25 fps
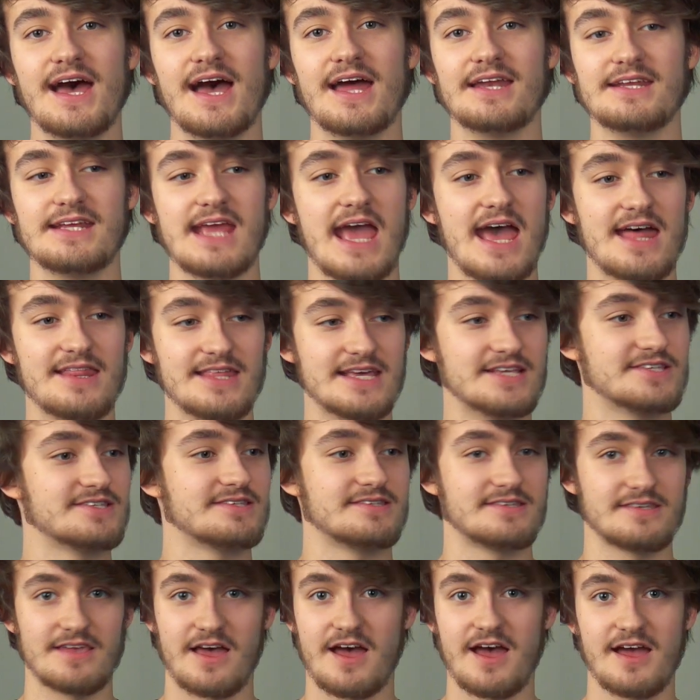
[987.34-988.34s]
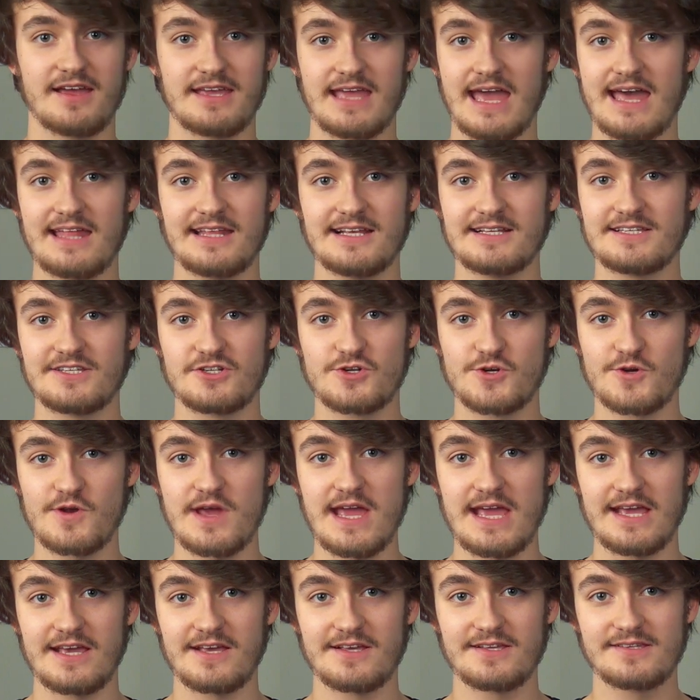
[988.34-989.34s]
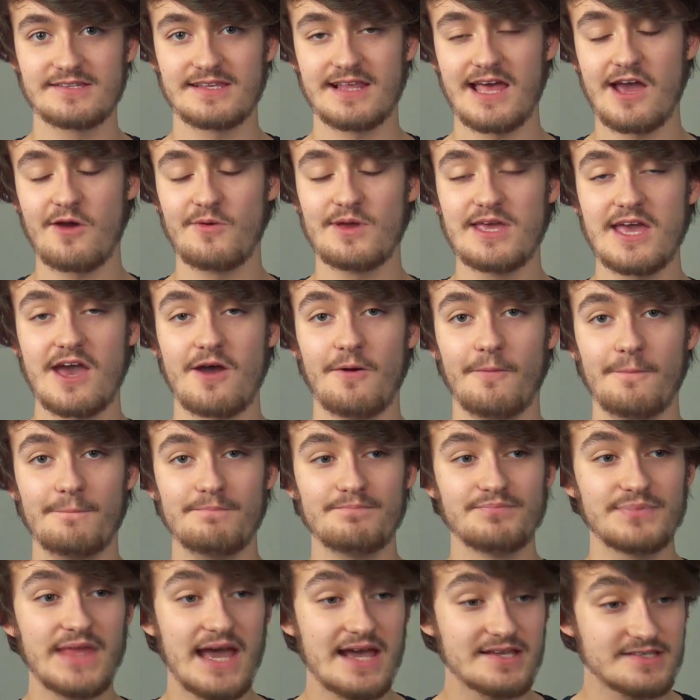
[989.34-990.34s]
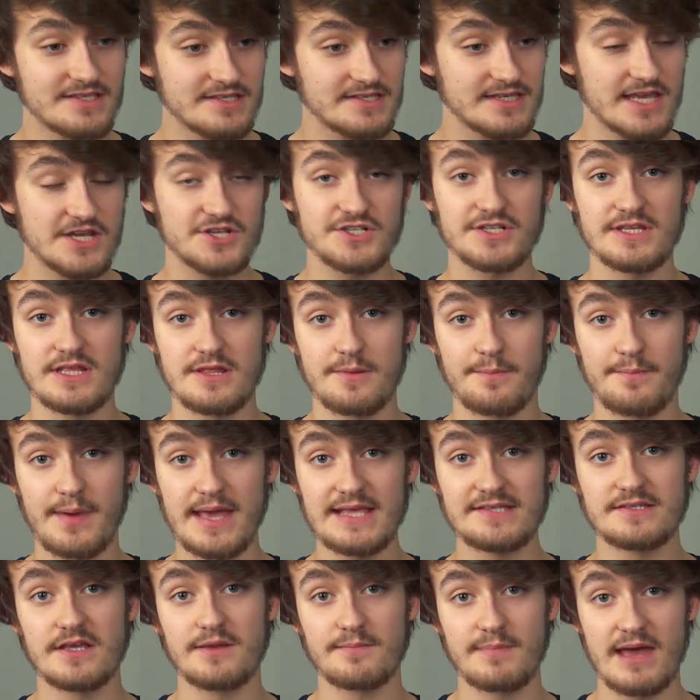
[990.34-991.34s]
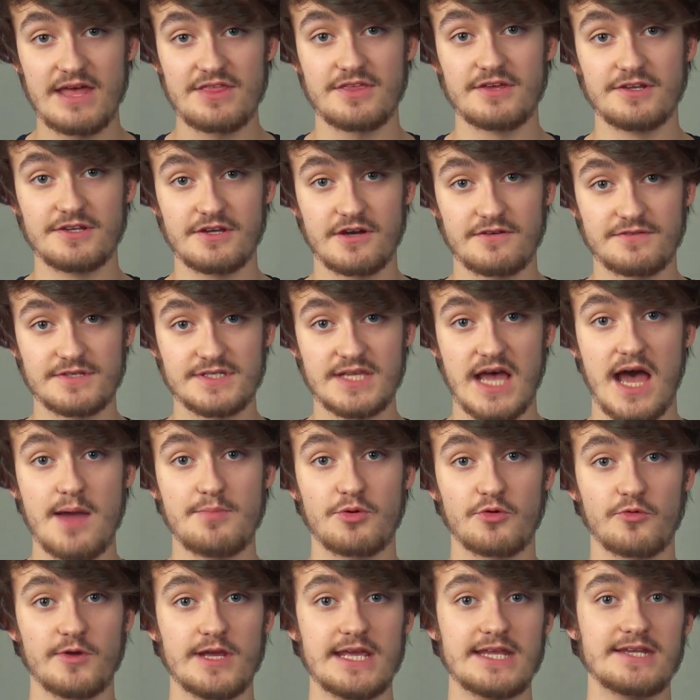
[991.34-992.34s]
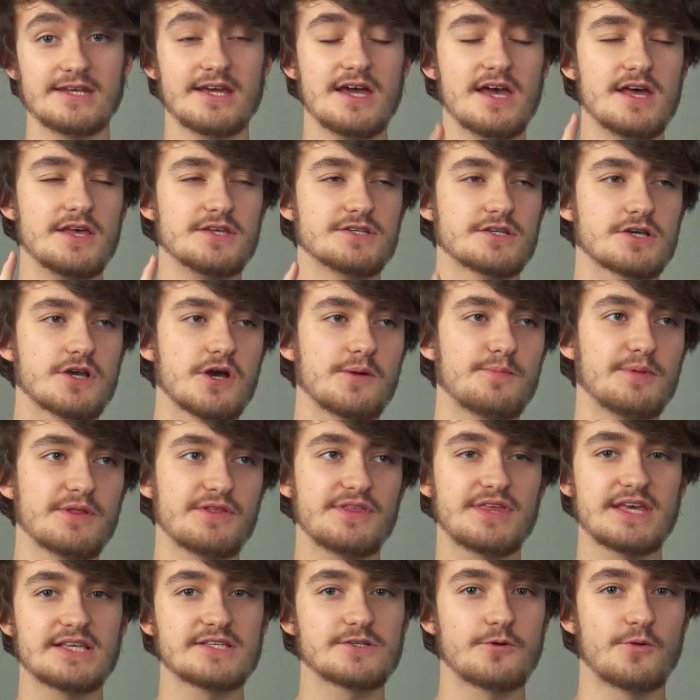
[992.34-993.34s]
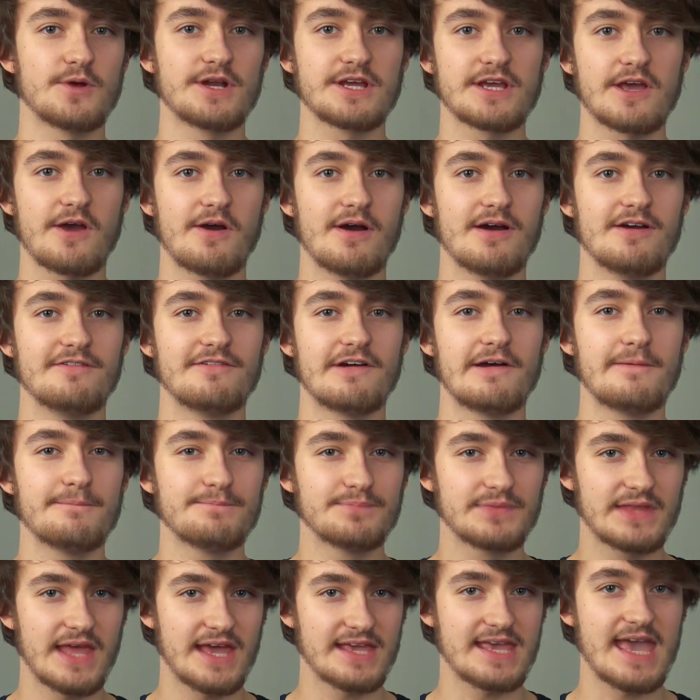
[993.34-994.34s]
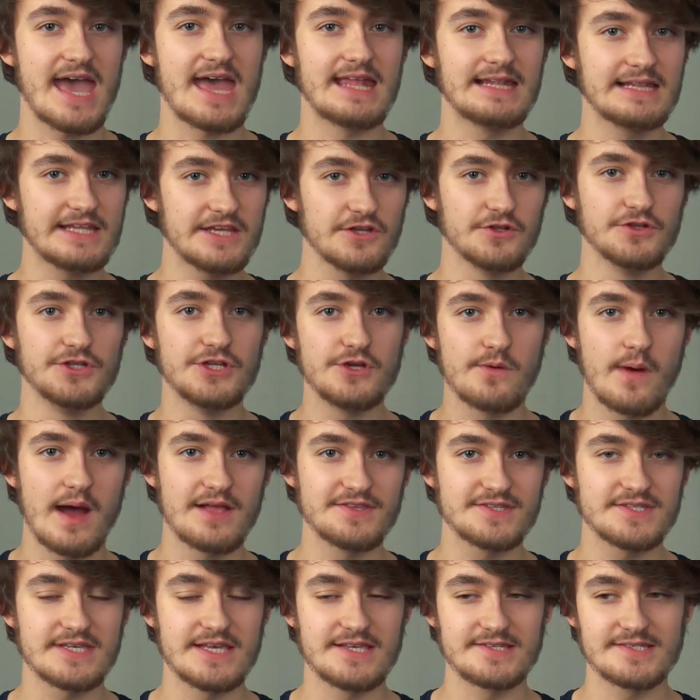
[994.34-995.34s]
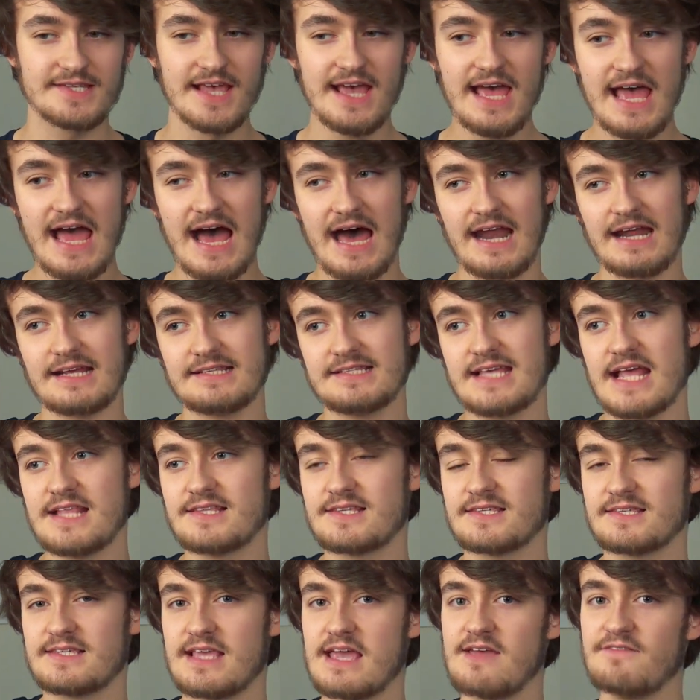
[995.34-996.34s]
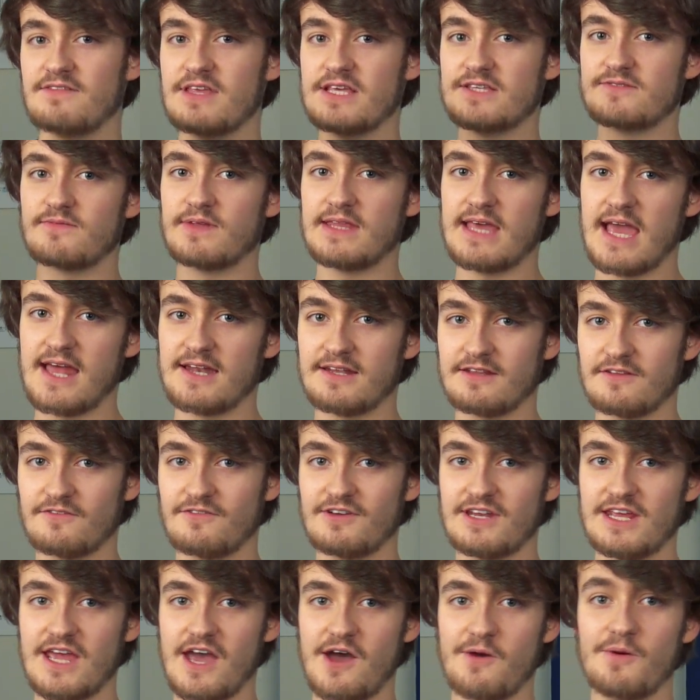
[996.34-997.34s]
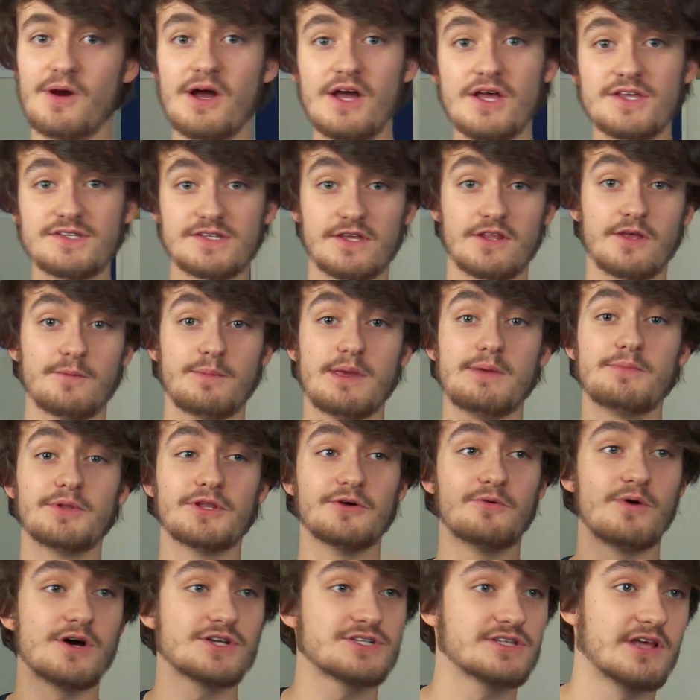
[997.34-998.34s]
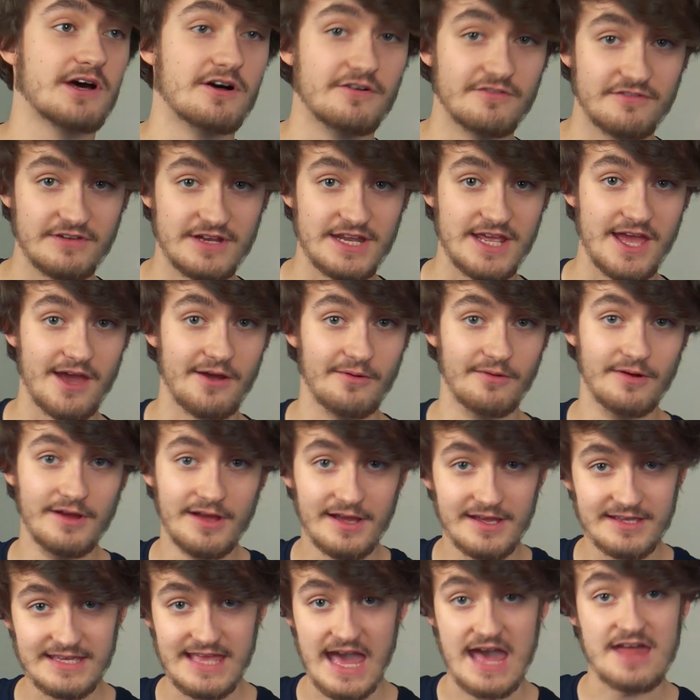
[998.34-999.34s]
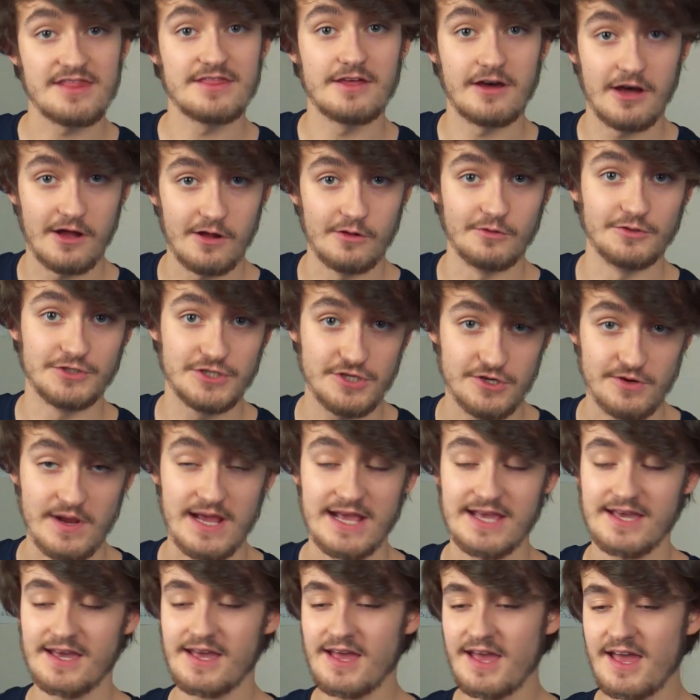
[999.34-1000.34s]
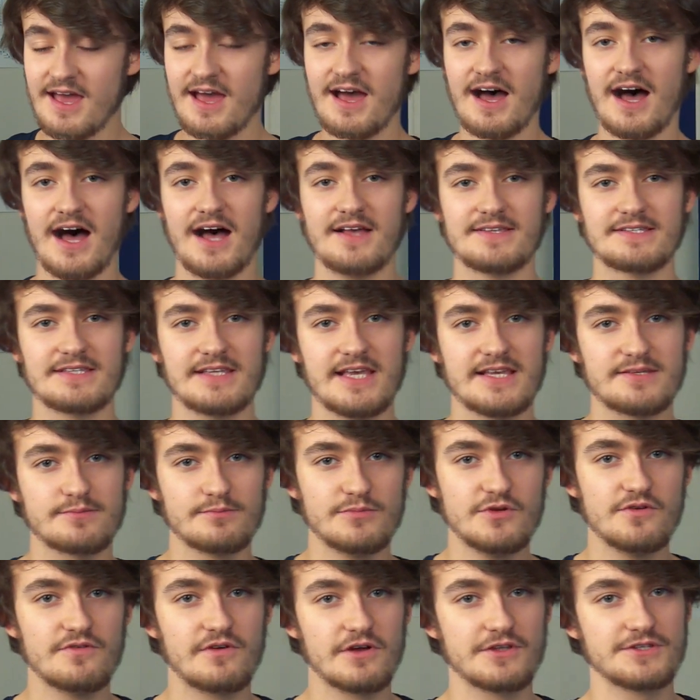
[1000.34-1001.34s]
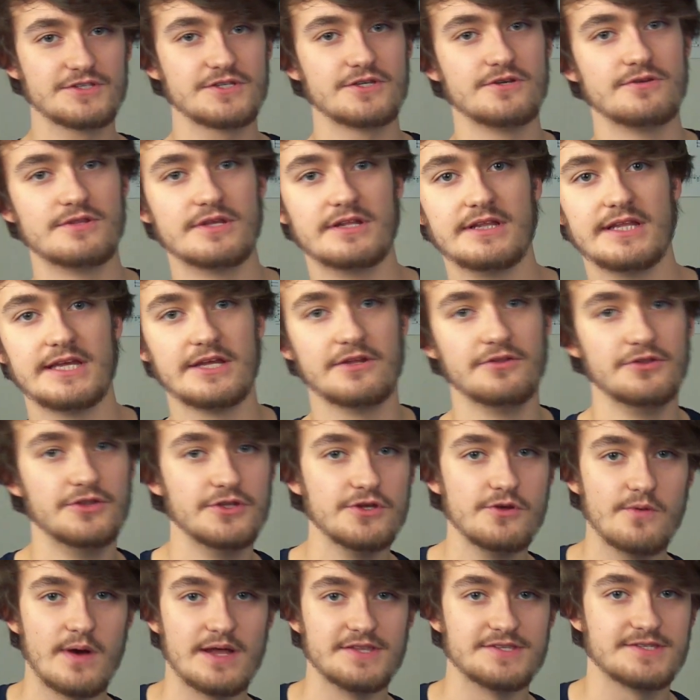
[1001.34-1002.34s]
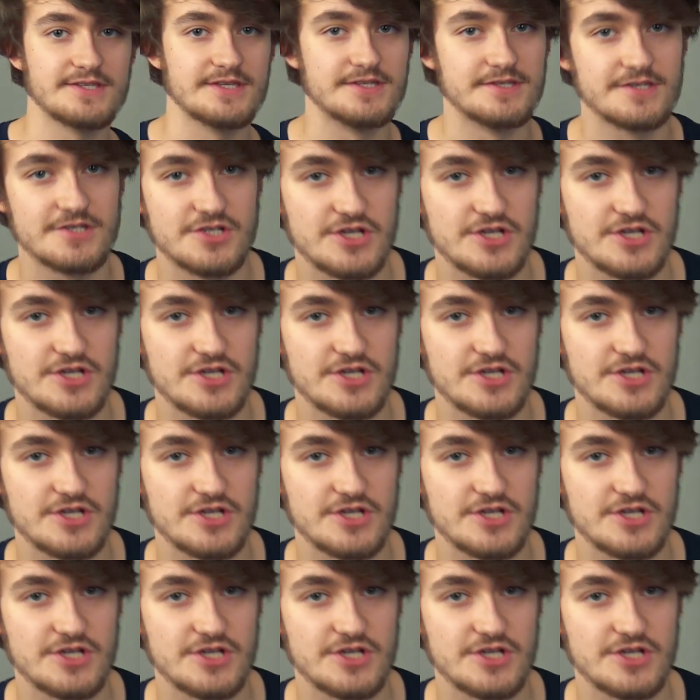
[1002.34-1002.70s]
and get this trick. So there we go. That is essentially the basic method of cyber read. There's a couple of things I want to go over. Again, little nuances, and I tend to save these for the end of the video so that people who watch the whole video get the whole trick. So let's move on to the little nuances,